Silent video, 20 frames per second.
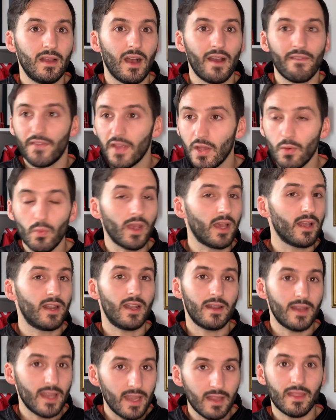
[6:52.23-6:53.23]
I think we're going to
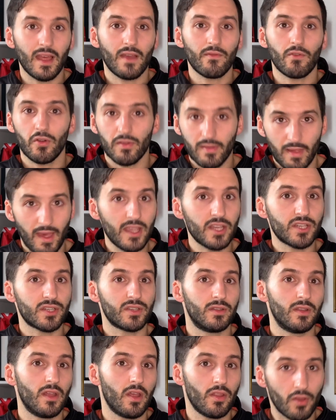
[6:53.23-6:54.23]
need that
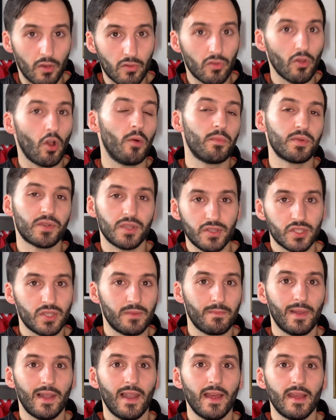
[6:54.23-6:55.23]
rotation, those options
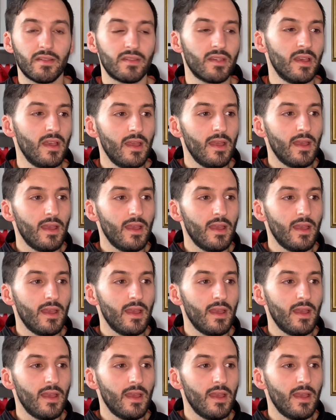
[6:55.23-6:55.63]
in place,